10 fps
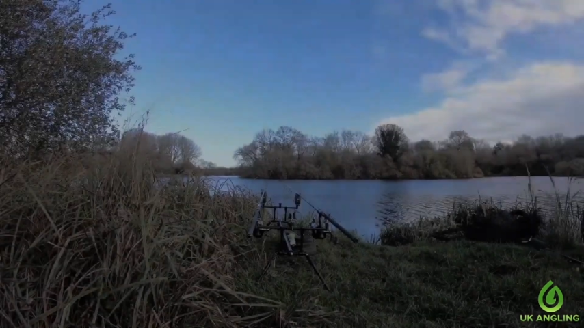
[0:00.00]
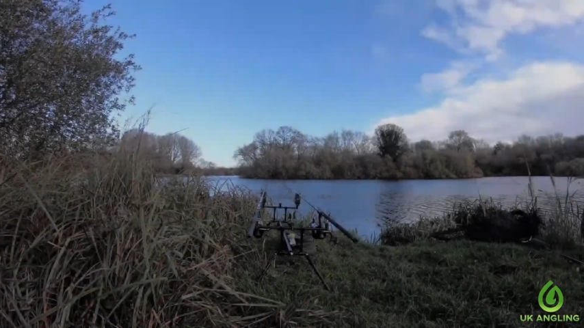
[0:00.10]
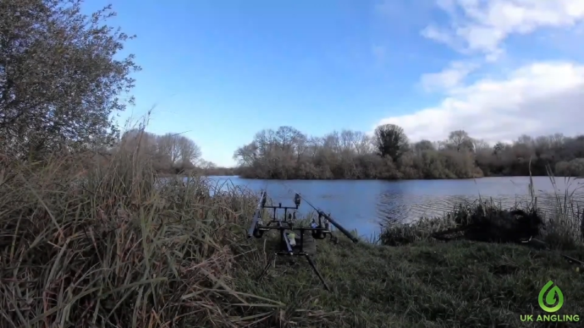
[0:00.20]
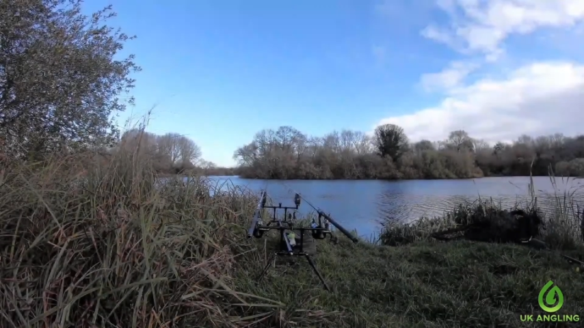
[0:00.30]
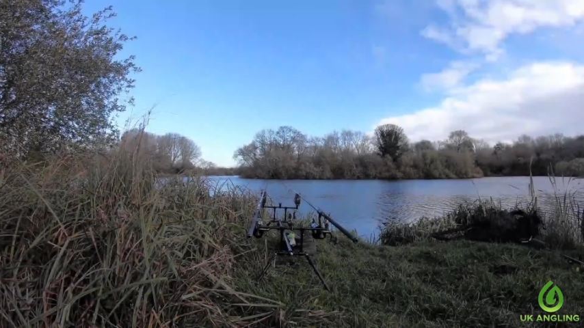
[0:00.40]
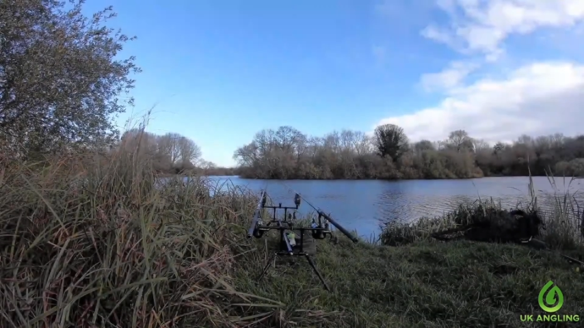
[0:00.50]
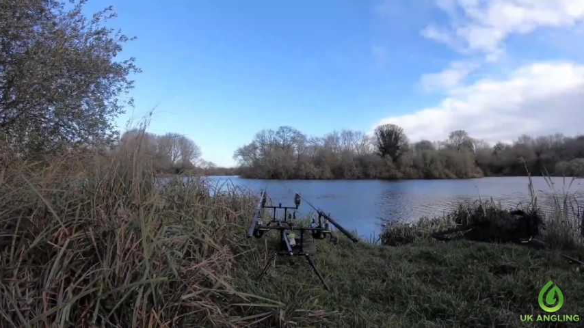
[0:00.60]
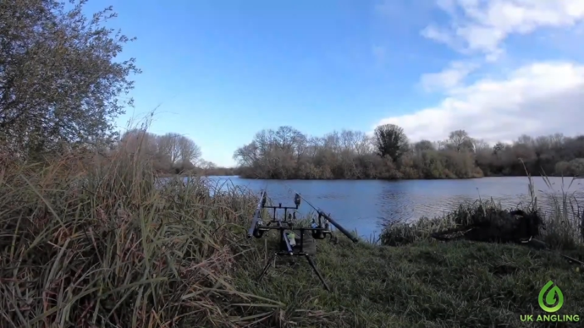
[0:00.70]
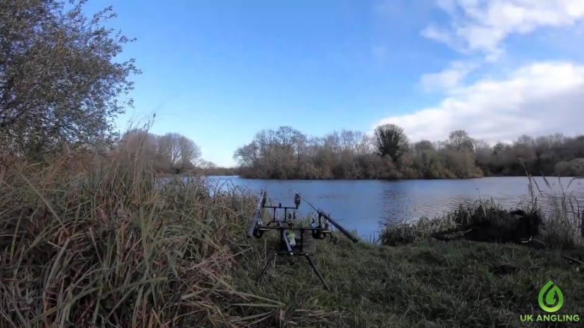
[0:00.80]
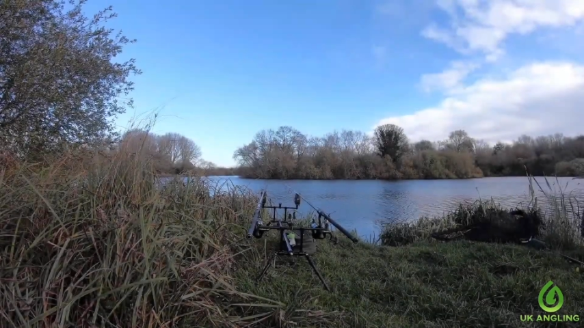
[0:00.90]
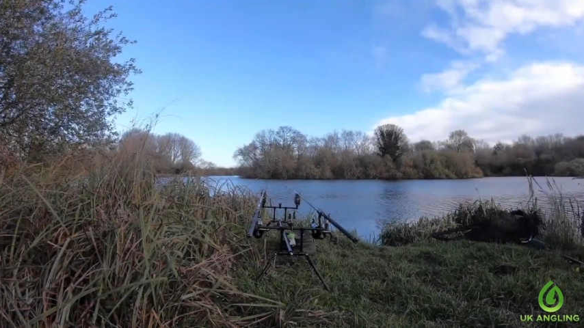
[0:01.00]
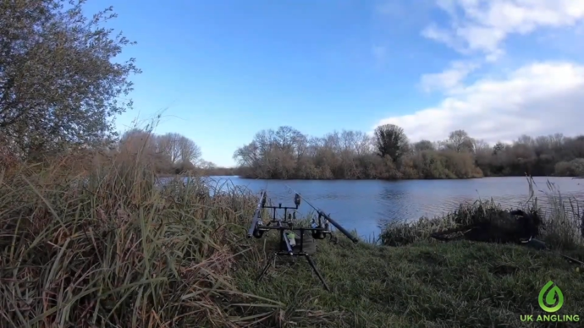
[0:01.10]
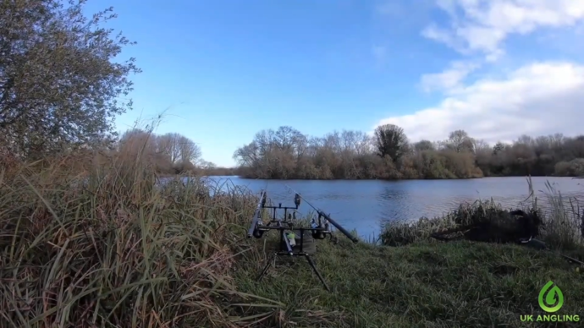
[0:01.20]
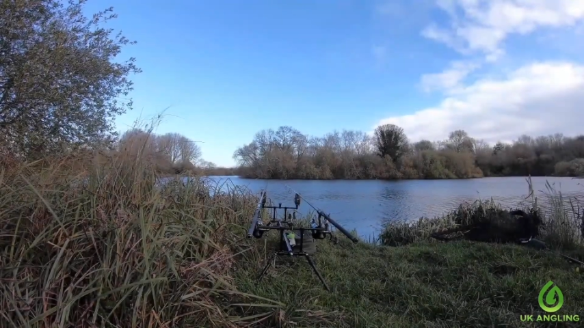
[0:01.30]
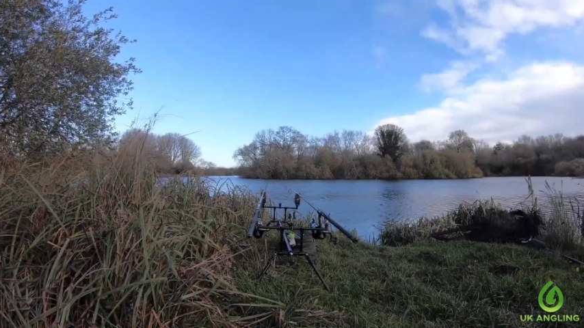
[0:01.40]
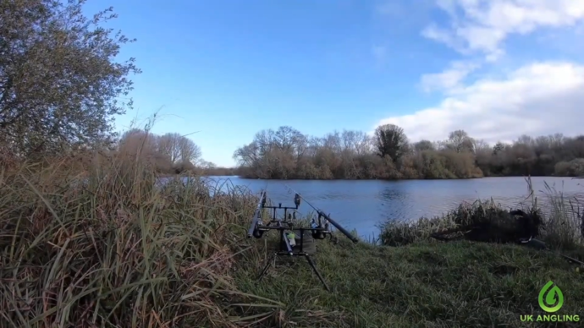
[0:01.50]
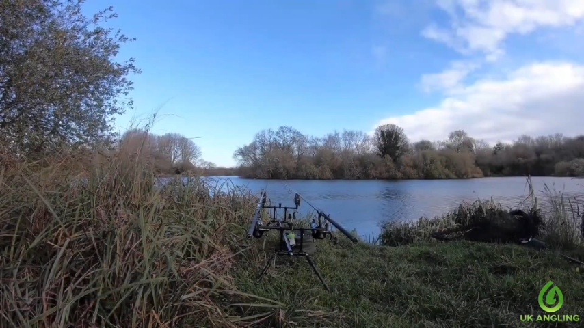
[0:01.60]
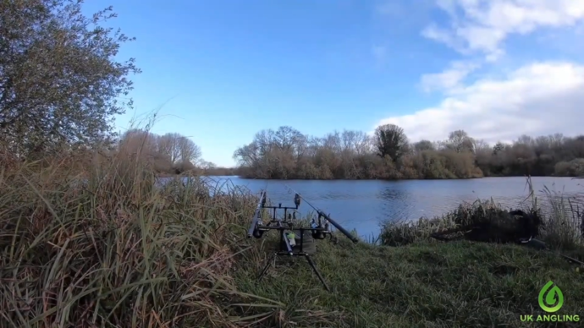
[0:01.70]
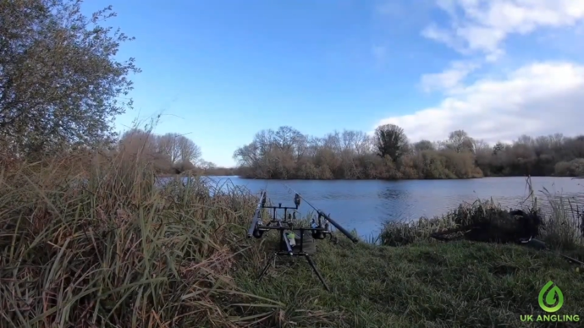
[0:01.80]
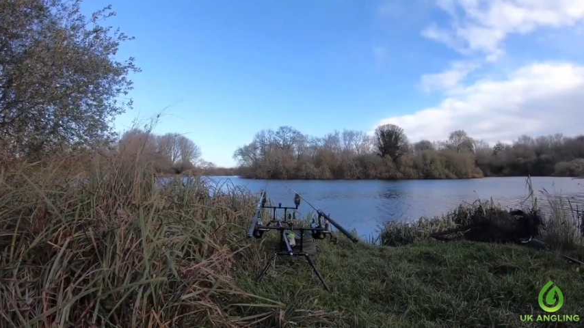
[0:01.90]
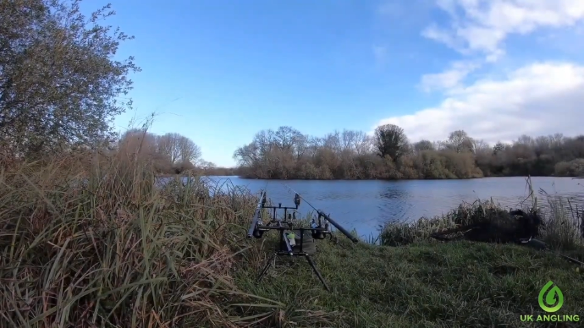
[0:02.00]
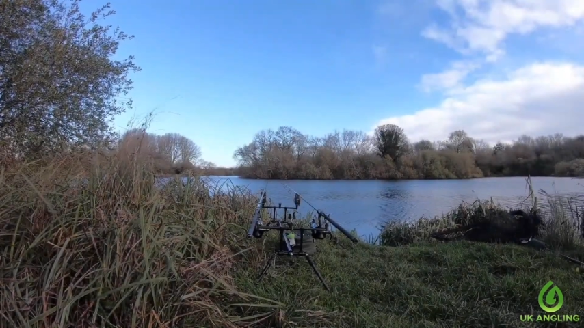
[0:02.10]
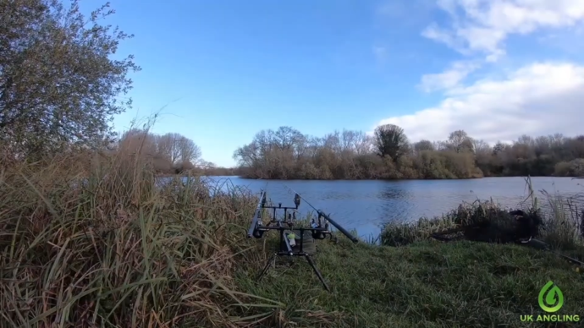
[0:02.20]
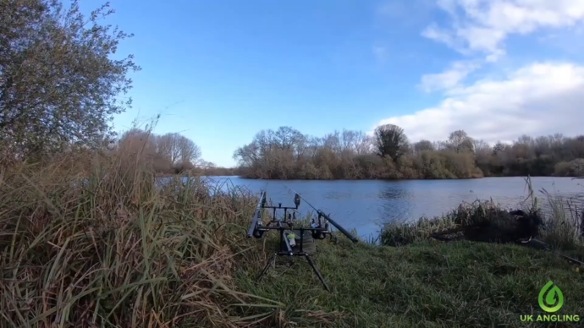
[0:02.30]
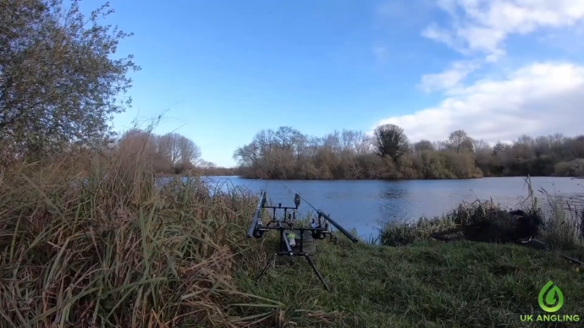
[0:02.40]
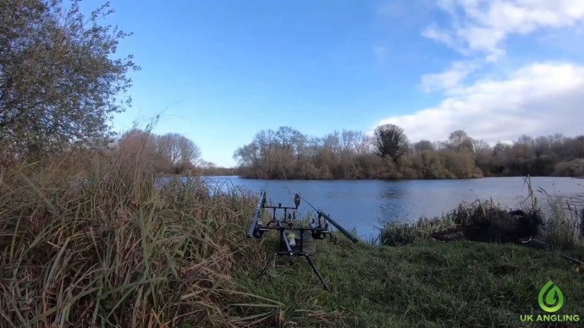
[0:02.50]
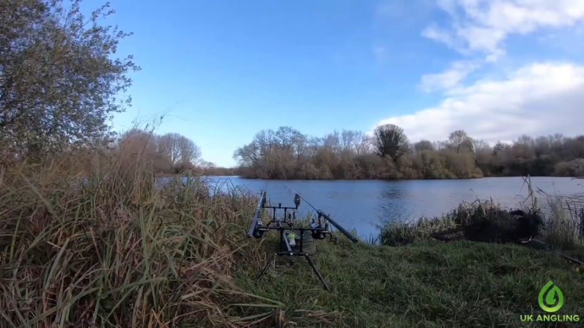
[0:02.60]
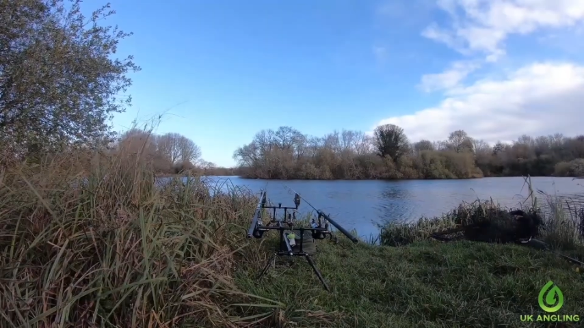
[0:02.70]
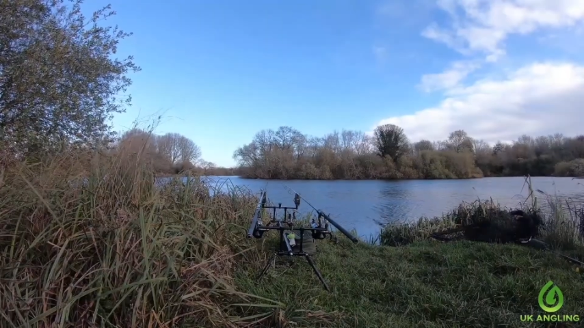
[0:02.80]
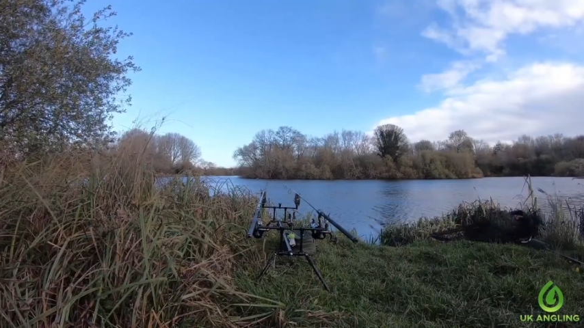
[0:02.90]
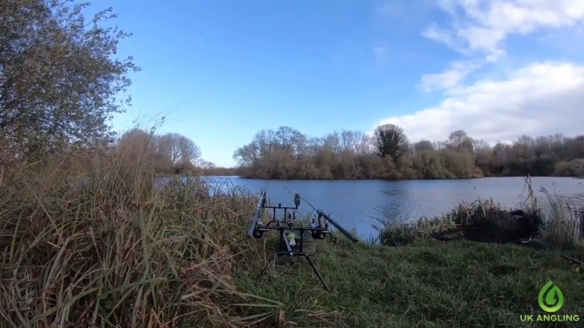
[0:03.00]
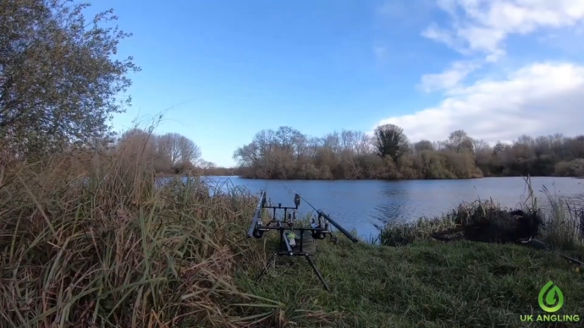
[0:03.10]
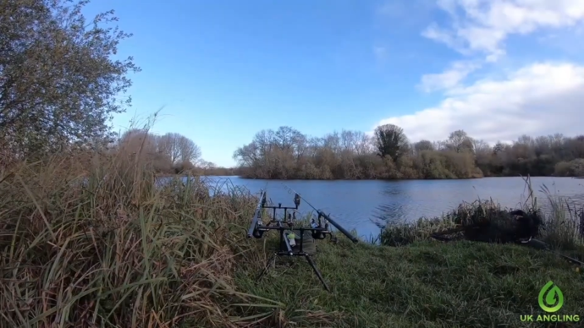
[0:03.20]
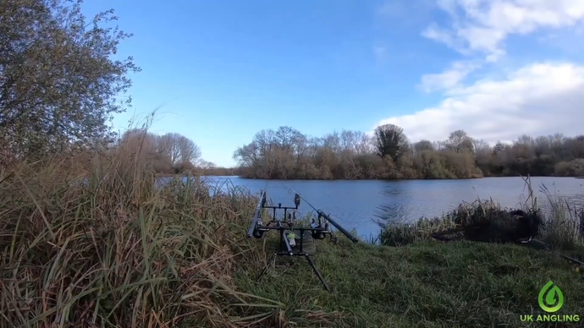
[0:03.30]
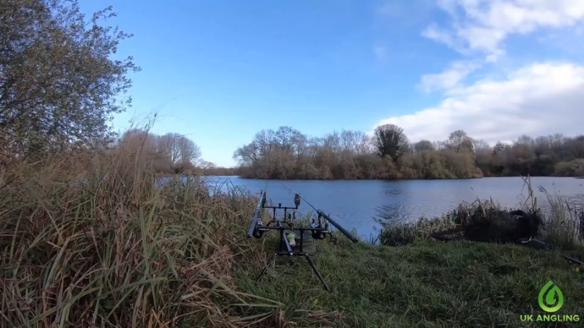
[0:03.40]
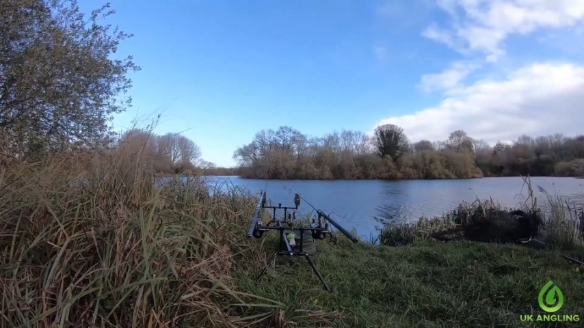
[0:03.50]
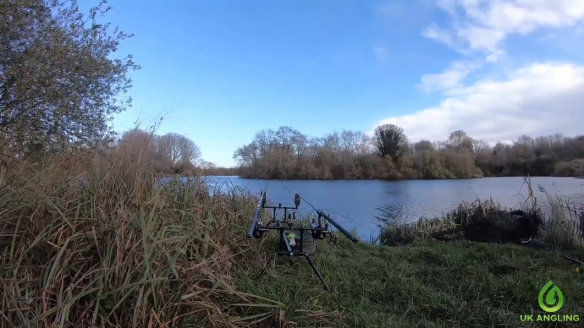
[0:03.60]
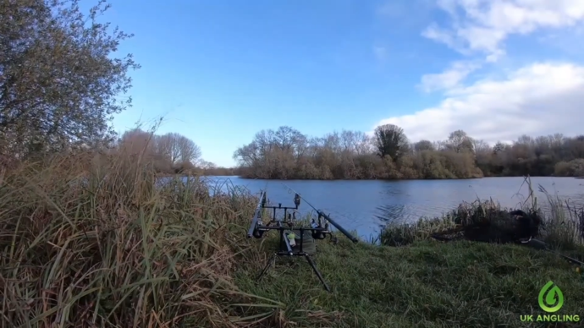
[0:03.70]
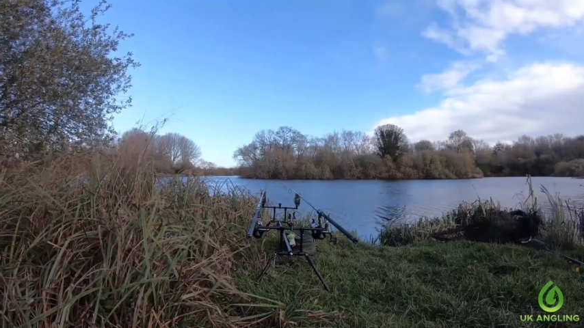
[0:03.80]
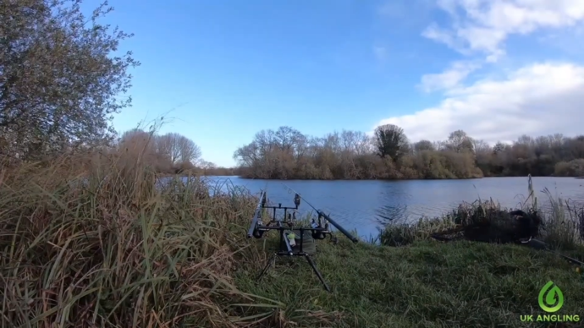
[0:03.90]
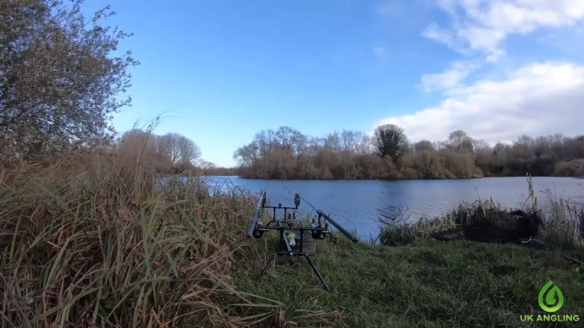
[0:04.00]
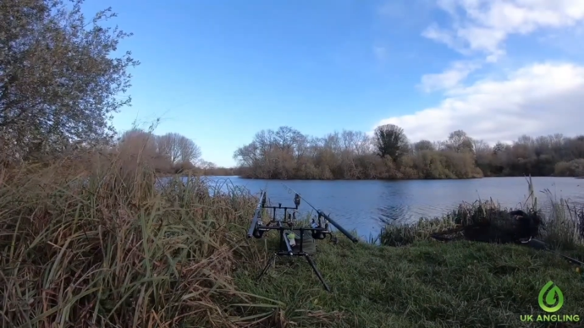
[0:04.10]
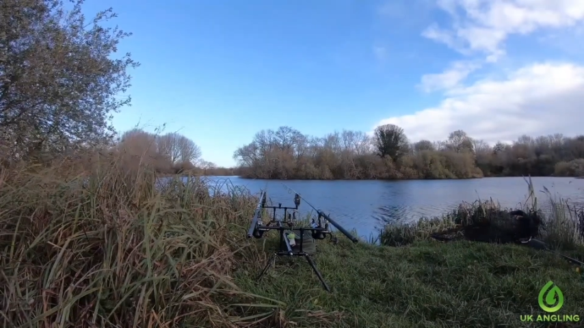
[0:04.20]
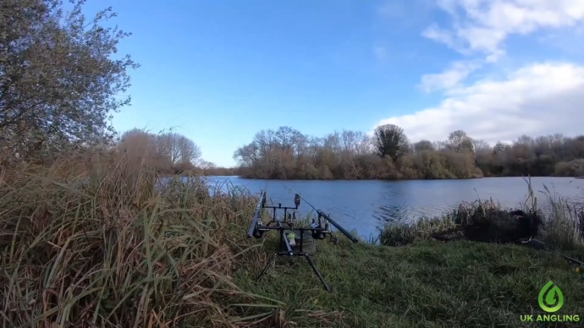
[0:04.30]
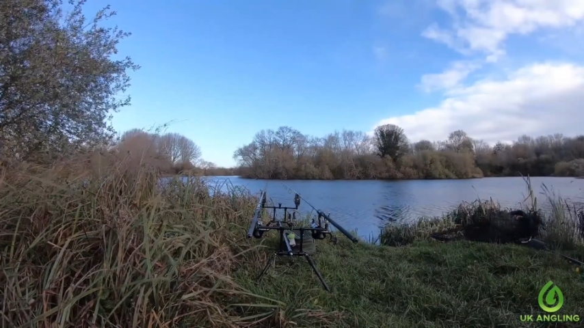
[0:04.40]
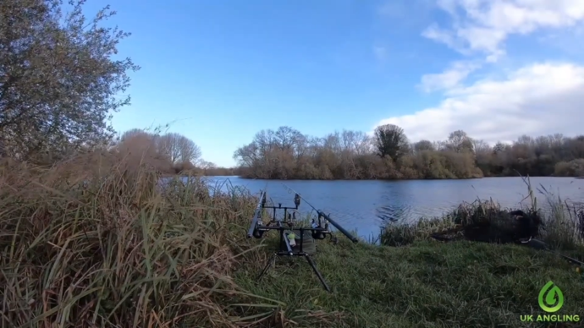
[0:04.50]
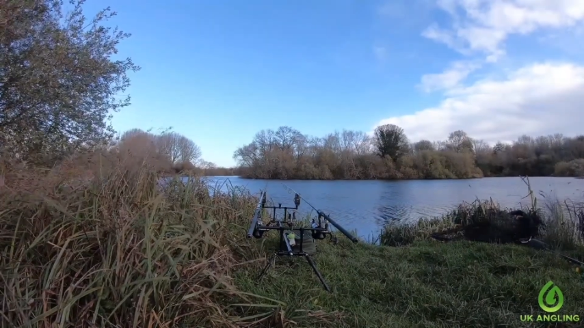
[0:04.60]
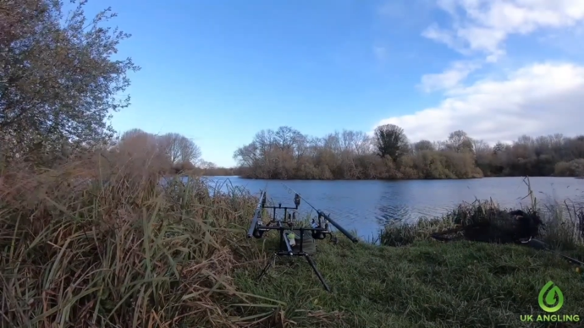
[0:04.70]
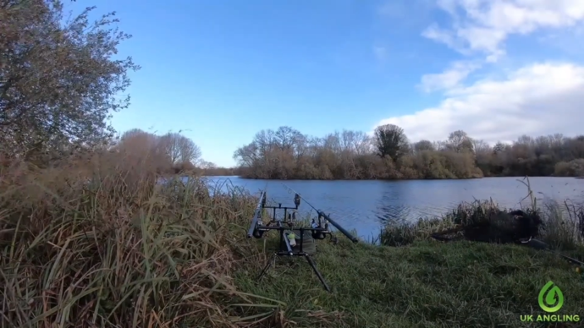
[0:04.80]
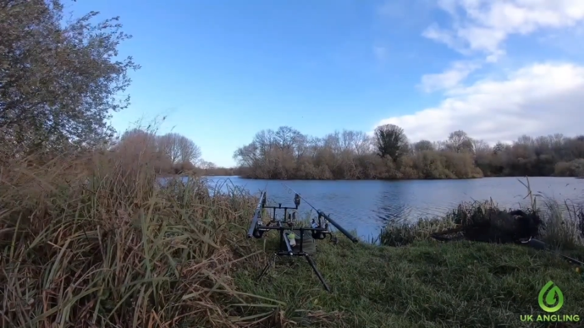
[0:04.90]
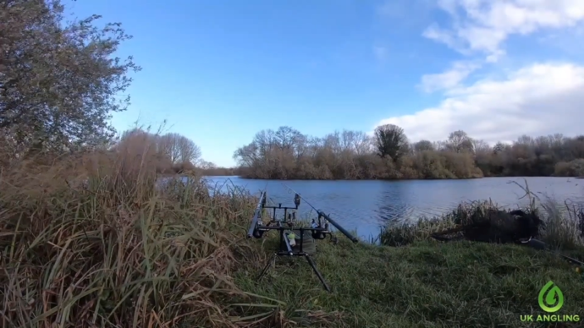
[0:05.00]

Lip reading: No face is visible, so there are no lips to read.